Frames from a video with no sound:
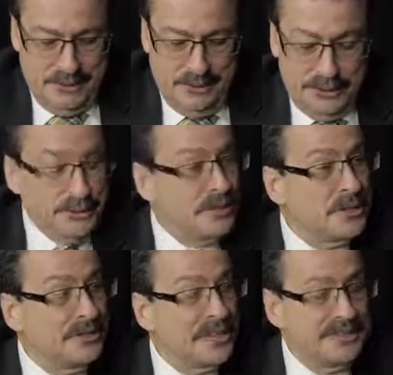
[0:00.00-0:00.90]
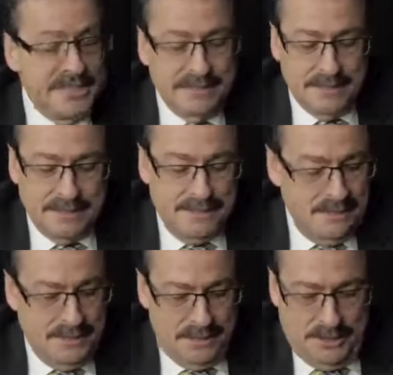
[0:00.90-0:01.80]
usage of elevators.
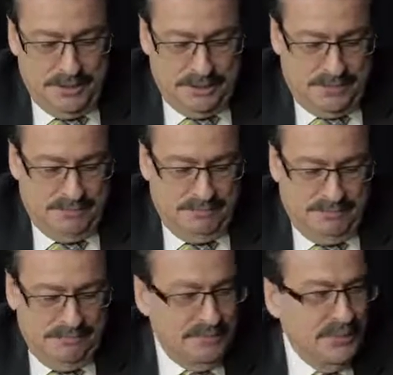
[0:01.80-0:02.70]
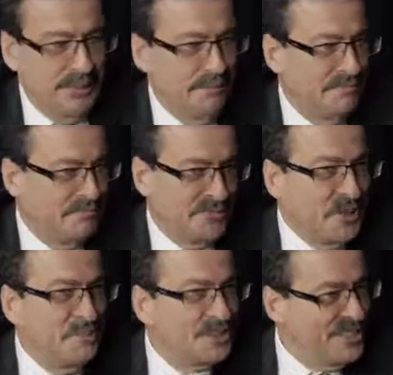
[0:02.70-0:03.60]
This is just,
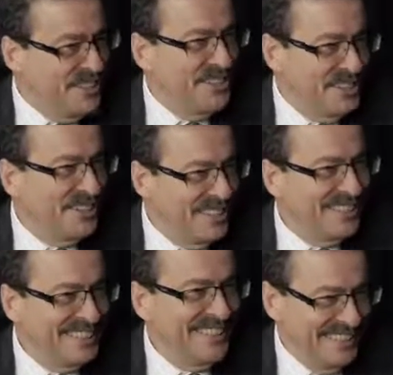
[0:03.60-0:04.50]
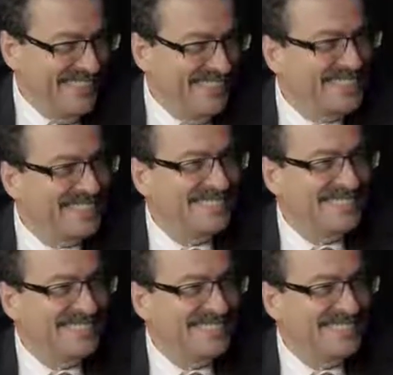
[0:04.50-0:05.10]
so much easier in the end.